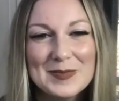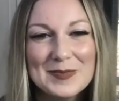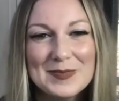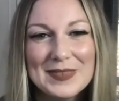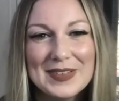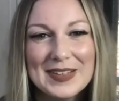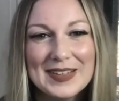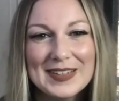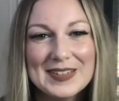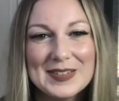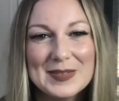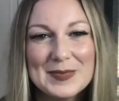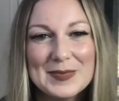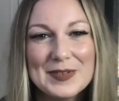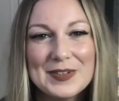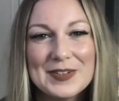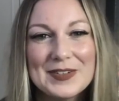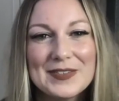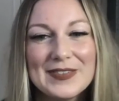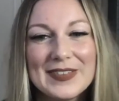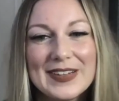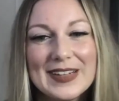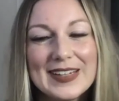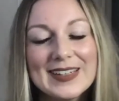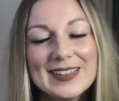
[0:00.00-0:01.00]
That's
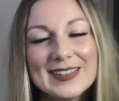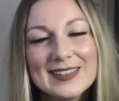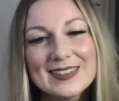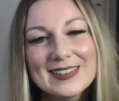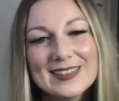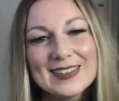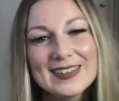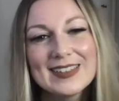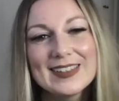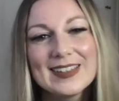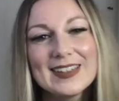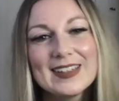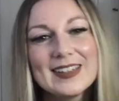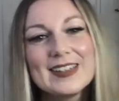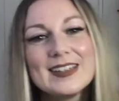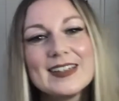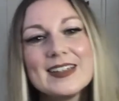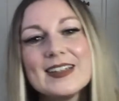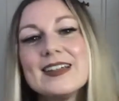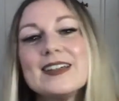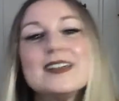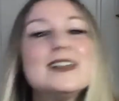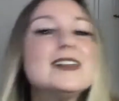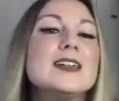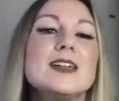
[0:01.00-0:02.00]
perfect.
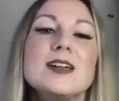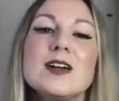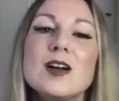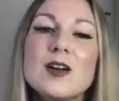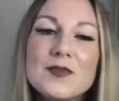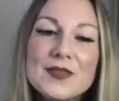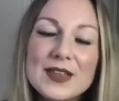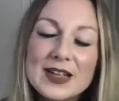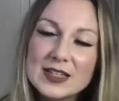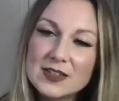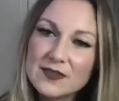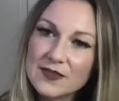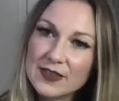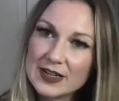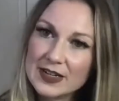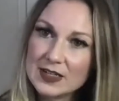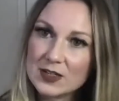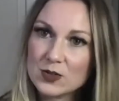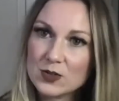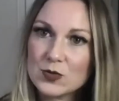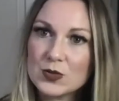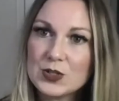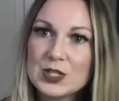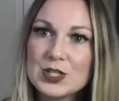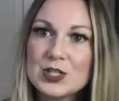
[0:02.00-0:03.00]
That's yeah. fun.
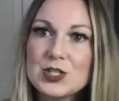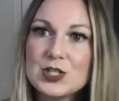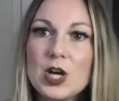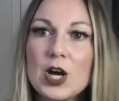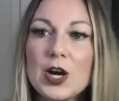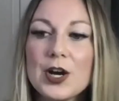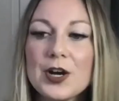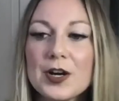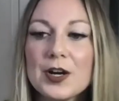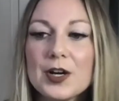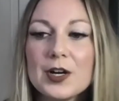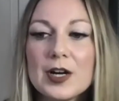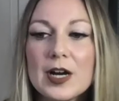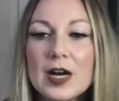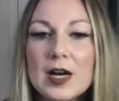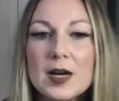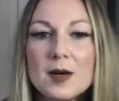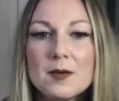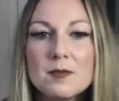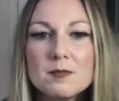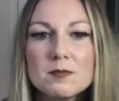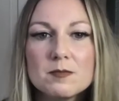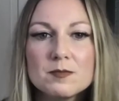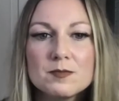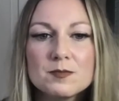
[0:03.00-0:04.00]
Did you are
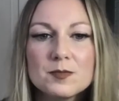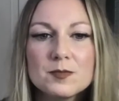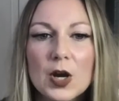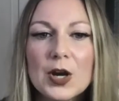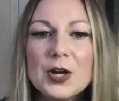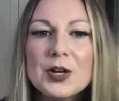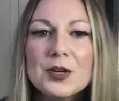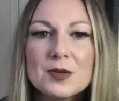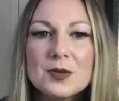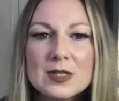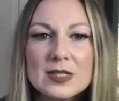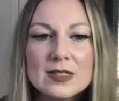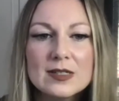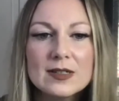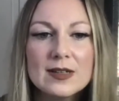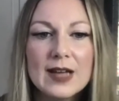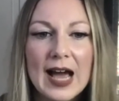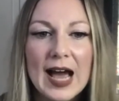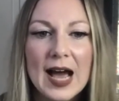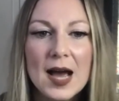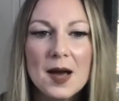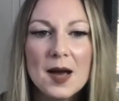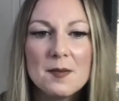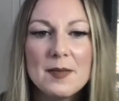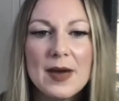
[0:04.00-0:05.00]
um are you still
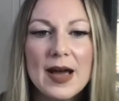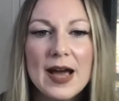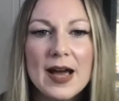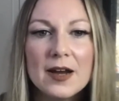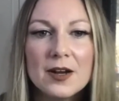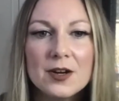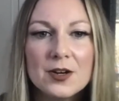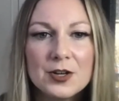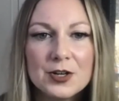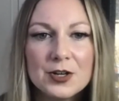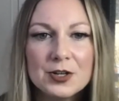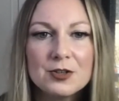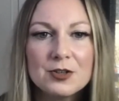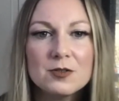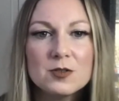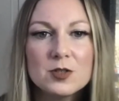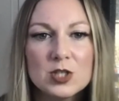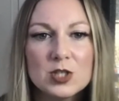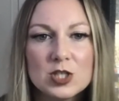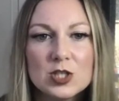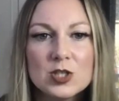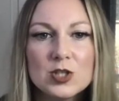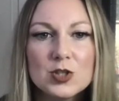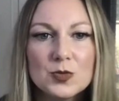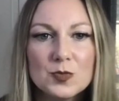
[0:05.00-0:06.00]
at Mac or you
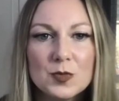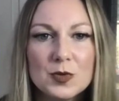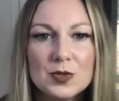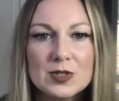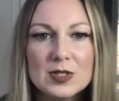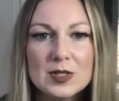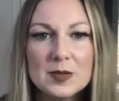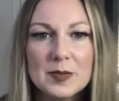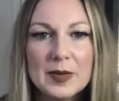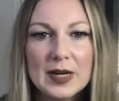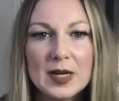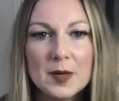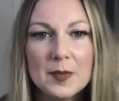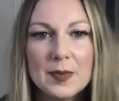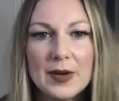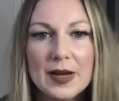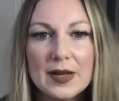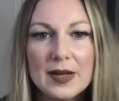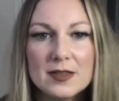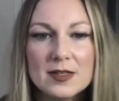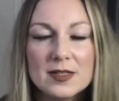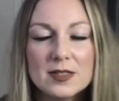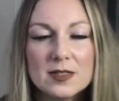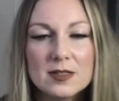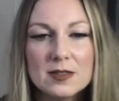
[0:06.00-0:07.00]
just do mostly makeup at
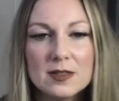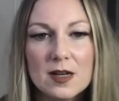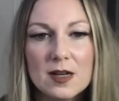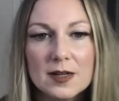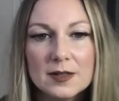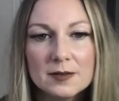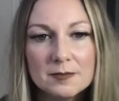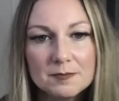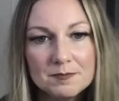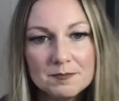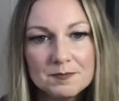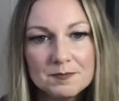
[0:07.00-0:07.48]
the salon?